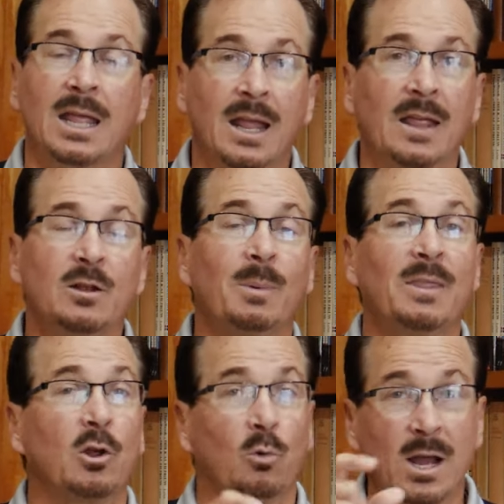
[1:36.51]
either by
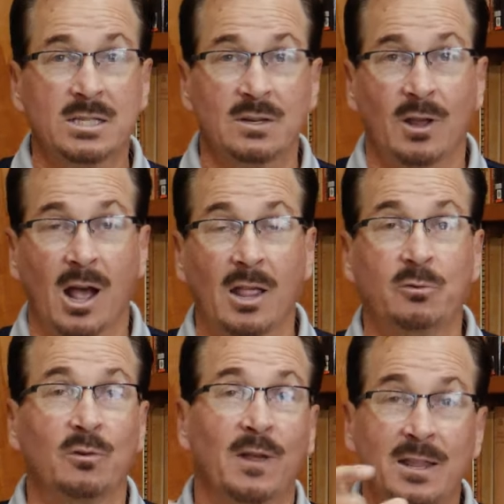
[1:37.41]
the grace of
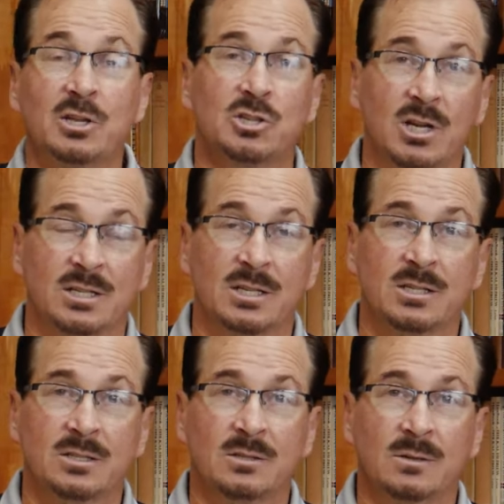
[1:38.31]
God through faith in
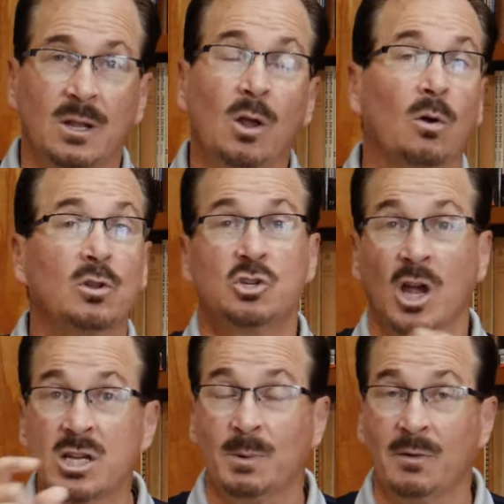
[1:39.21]
Jesus, or the
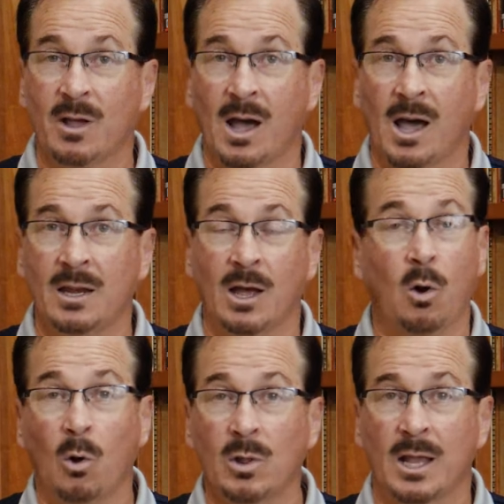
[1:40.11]
judgment of God, a
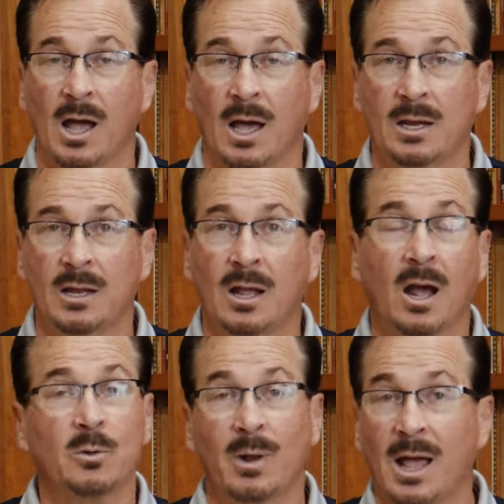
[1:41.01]
holy God,
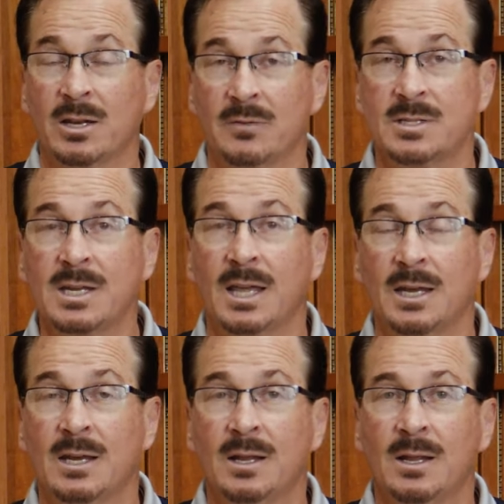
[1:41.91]
on the reality of sin.
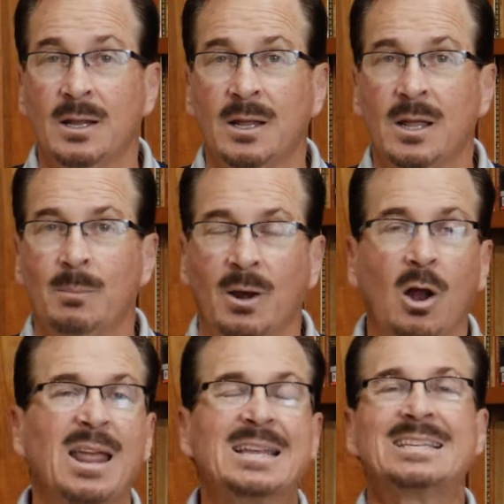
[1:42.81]
But
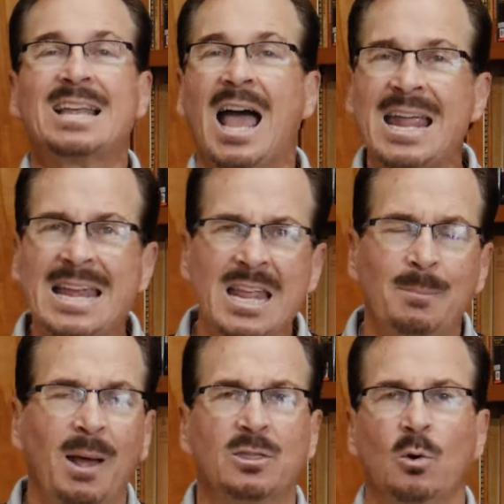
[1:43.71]
our anxiety
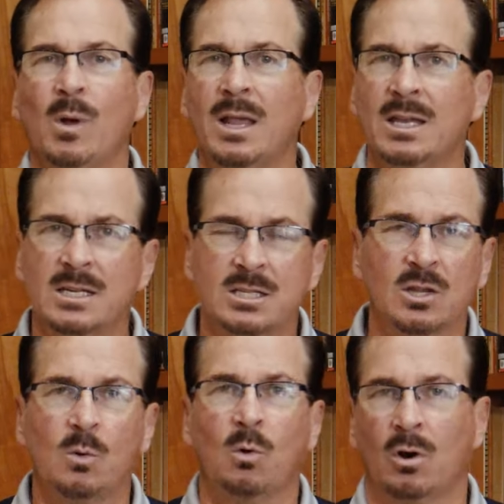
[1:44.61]
about the wickedness
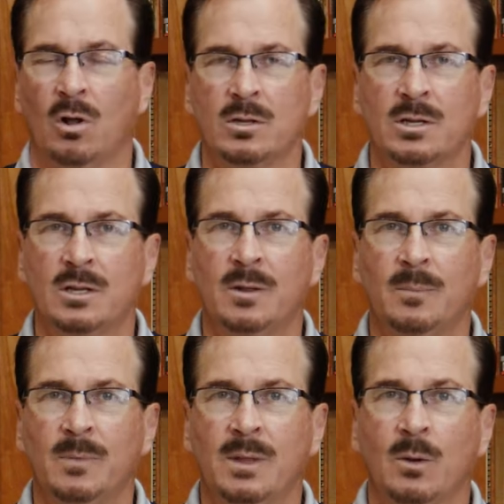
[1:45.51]
in the world
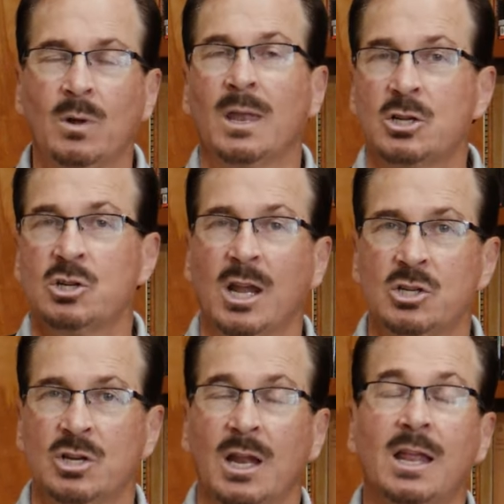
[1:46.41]
will not
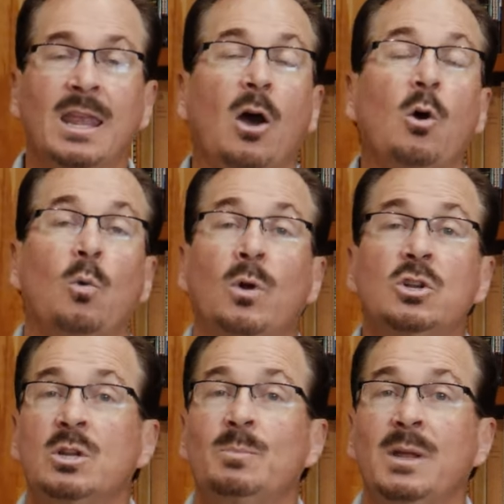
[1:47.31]
change it. Now, we
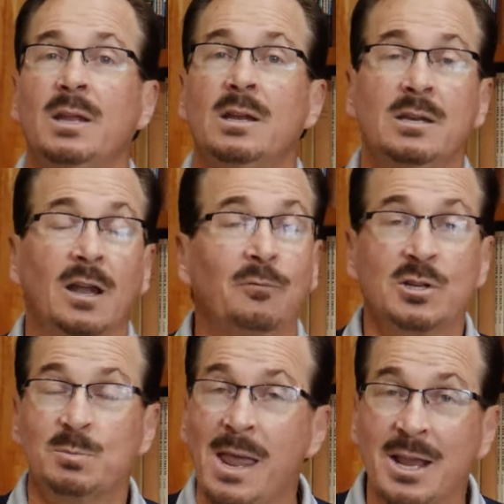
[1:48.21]
should be
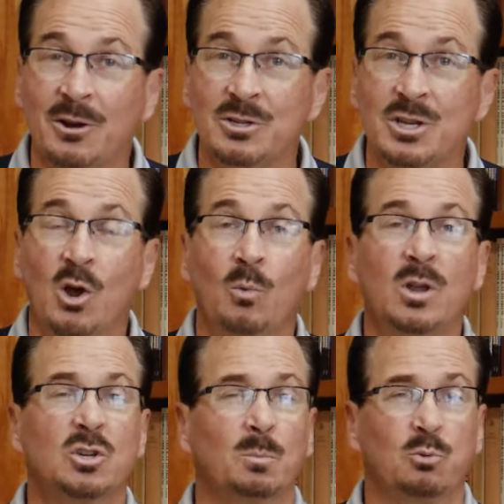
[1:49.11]
difference makers.
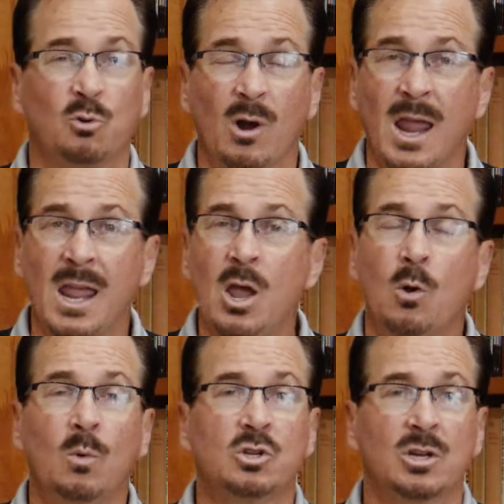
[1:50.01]
We should pray.
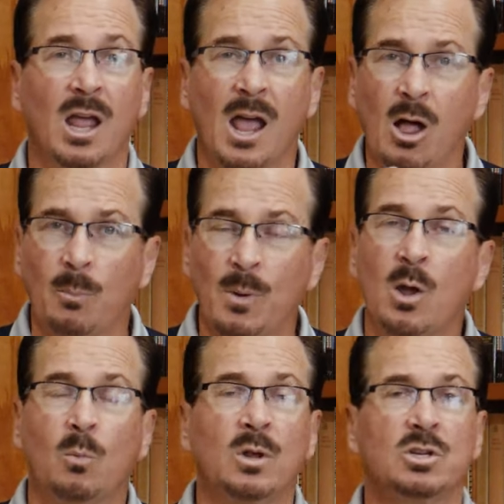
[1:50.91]
We should help.
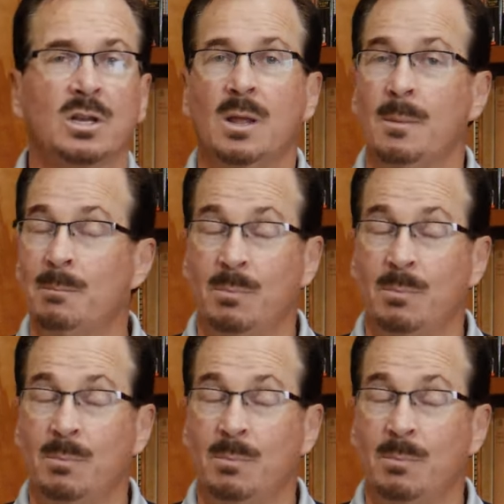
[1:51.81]
We should